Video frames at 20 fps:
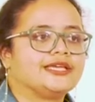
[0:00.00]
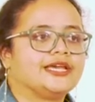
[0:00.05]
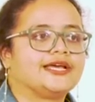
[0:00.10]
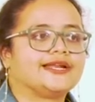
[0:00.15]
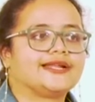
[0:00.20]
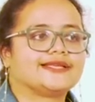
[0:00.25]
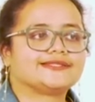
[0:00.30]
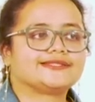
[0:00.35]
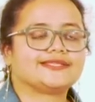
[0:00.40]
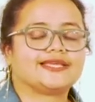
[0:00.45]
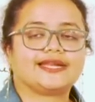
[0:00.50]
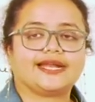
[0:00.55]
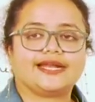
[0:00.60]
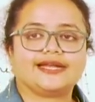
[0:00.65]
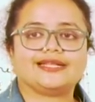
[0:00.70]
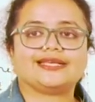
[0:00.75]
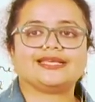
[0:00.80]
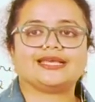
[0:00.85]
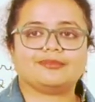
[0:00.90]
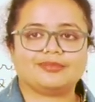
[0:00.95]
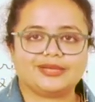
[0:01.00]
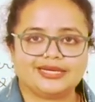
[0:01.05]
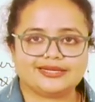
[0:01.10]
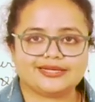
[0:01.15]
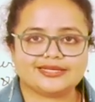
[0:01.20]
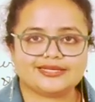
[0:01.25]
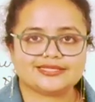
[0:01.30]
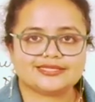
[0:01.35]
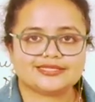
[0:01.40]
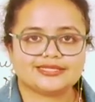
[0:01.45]
your essay writing
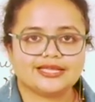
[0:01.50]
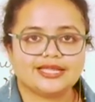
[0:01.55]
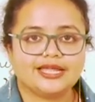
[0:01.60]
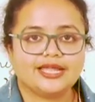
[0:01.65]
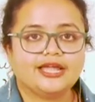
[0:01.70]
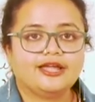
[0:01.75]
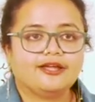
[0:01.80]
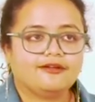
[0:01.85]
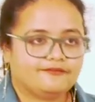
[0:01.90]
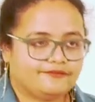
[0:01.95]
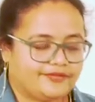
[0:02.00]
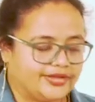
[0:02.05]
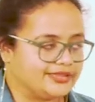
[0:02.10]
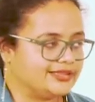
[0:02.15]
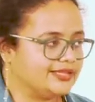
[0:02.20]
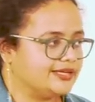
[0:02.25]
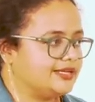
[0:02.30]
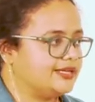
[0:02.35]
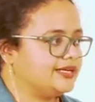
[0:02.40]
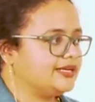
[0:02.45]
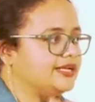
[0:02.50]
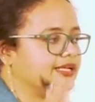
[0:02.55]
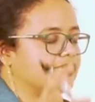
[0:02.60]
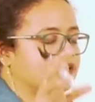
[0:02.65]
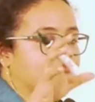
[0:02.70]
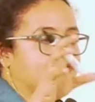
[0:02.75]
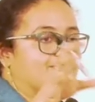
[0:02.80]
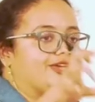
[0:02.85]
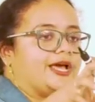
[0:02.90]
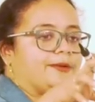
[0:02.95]
abilities? Whether
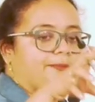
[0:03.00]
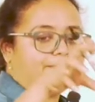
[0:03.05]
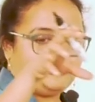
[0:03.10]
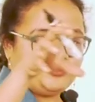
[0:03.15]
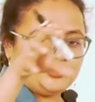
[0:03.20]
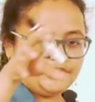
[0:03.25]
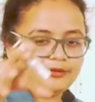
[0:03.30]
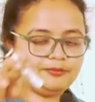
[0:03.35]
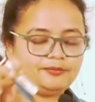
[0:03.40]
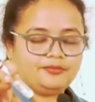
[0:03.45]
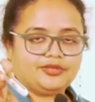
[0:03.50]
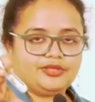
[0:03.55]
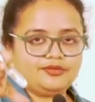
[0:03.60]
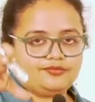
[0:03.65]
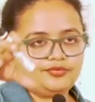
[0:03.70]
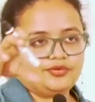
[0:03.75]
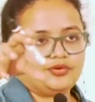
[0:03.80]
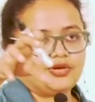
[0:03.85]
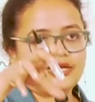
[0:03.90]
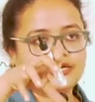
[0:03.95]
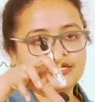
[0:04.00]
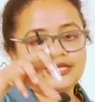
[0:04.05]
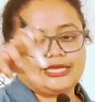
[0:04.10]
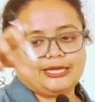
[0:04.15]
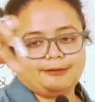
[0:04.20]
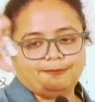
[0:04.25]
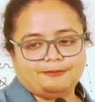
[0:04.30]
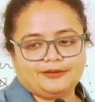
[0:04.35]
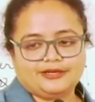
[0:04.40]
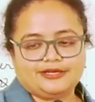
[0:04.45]
if you are
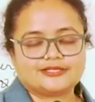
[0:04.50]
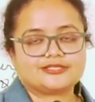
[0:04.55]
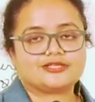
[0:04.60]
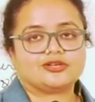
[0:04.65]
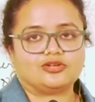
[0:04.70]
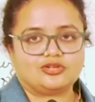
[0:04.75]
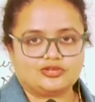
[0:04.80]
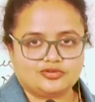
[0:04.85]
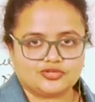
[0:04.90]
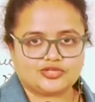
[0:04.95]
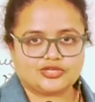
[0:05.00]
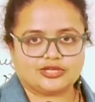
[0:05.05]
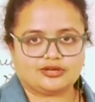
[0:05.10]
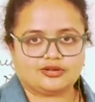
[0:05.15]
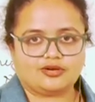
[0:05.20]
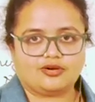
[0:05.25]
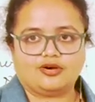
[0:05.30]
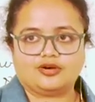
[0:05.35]
kept in a situation,